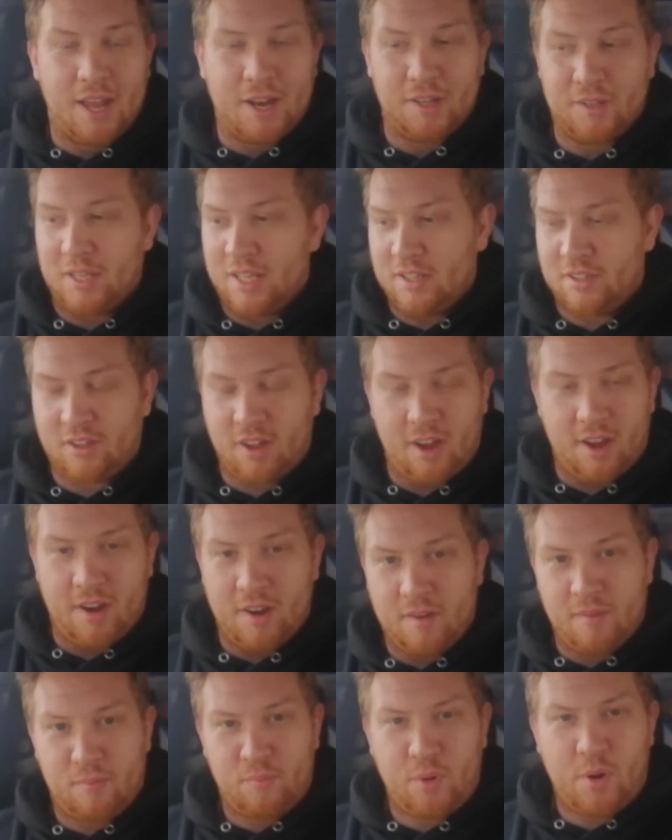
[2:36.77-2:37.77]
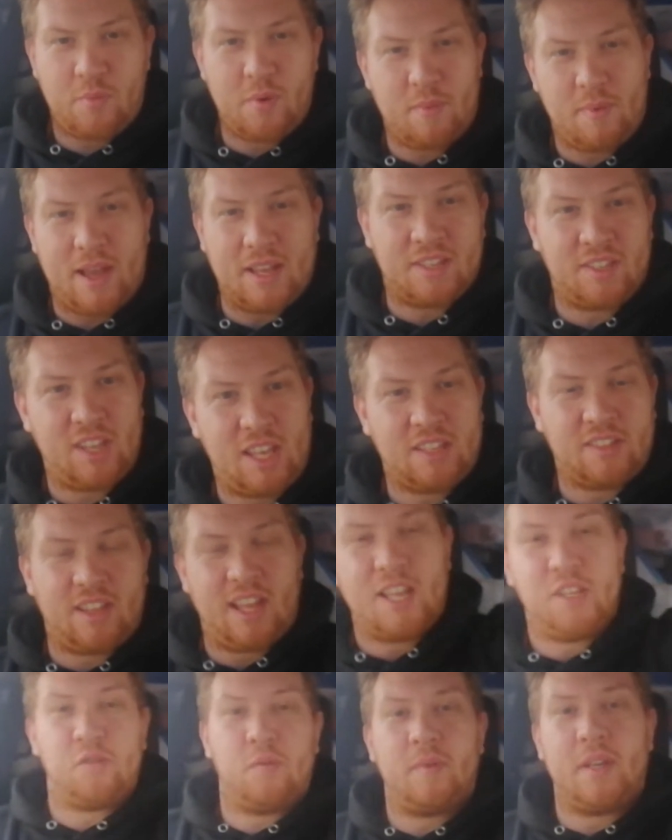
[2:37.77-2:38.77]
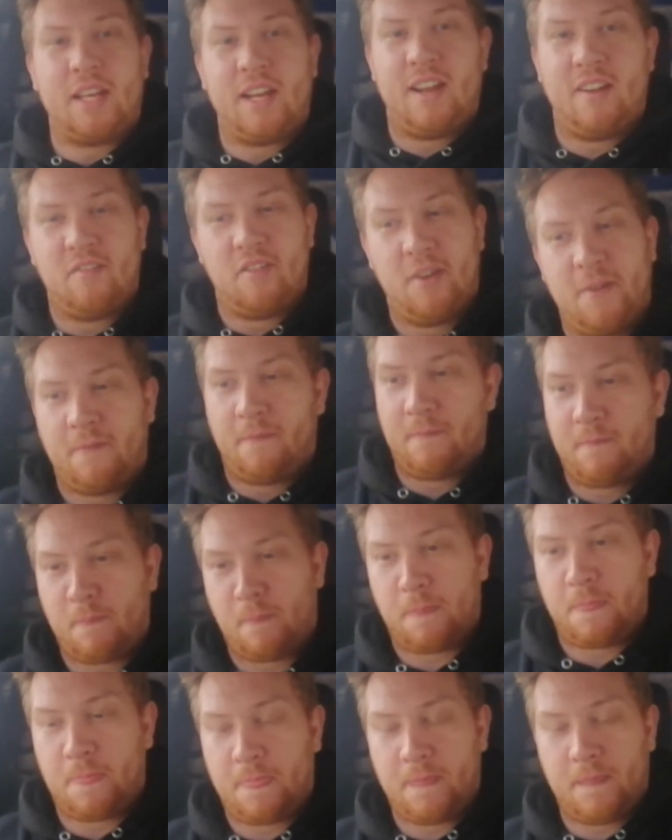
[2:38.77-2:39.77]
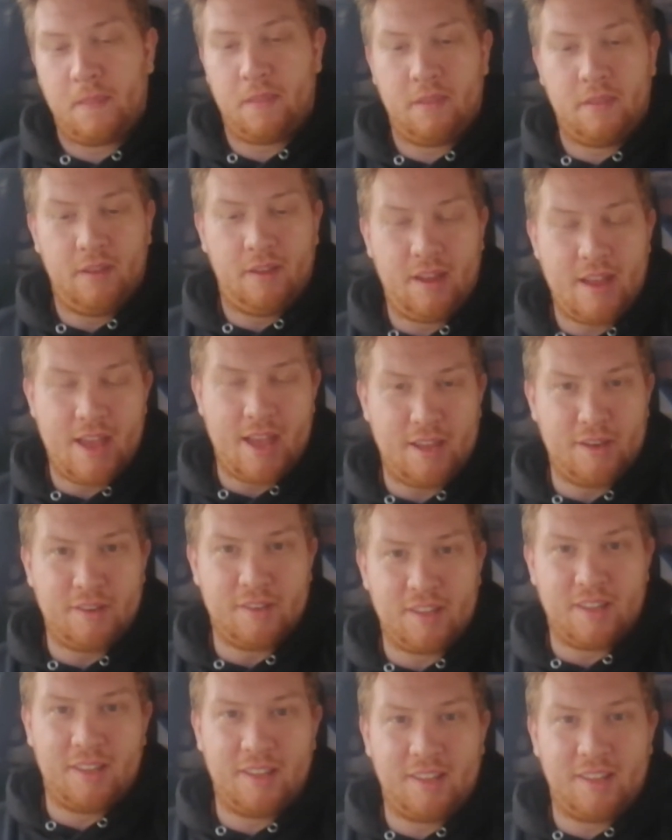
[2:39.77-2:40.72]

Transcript: And he's done probably about 6 days with me now, and